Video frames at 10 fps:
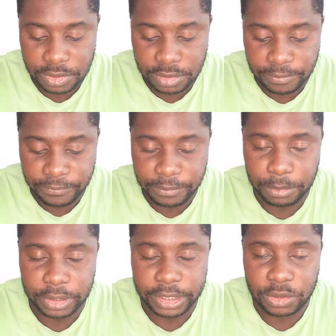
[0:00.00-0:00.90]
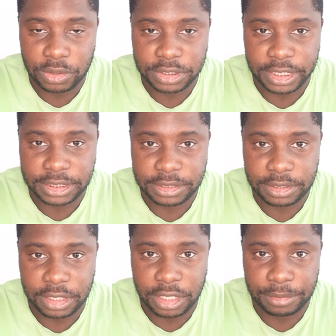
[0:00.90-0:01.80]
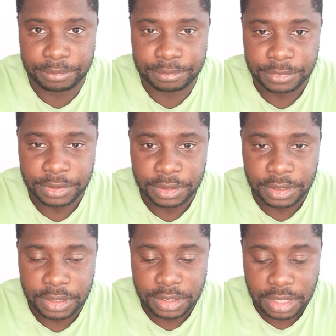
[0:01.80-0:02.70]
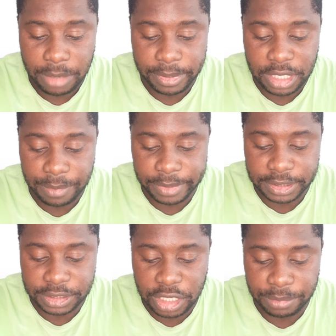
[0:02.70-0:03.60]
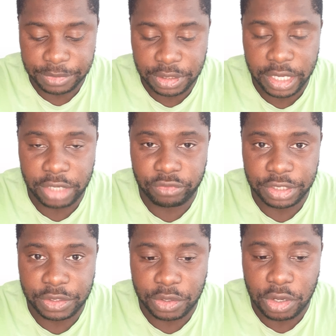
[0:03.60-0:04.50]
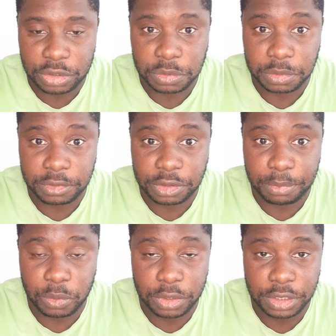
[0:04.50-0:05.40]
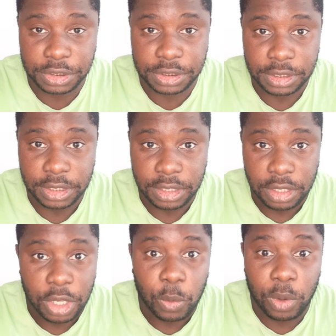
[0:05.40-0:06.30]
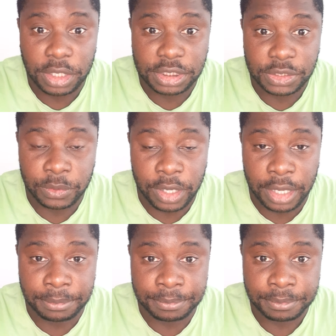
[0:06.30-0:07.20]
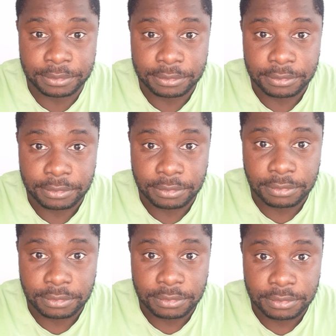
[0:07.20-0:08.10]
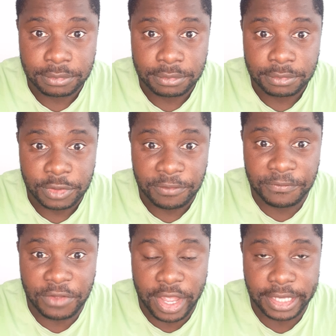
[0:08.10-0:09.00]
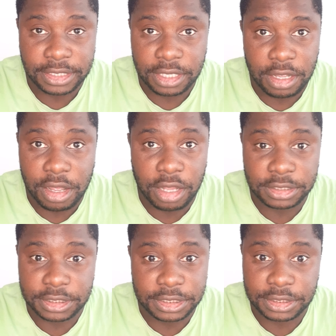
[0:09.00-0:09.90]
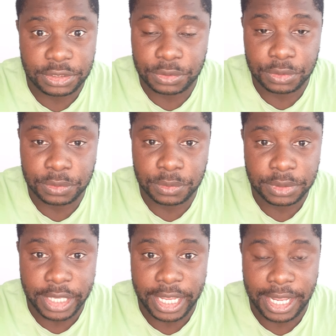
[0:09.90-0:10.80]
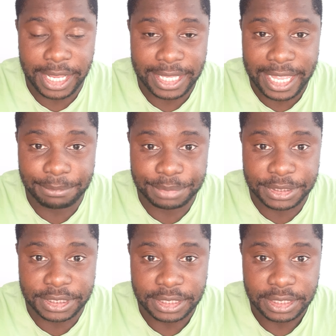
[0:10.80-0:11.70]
footballing context coming up is angry Newcastle supporters want to find answers to their collapsed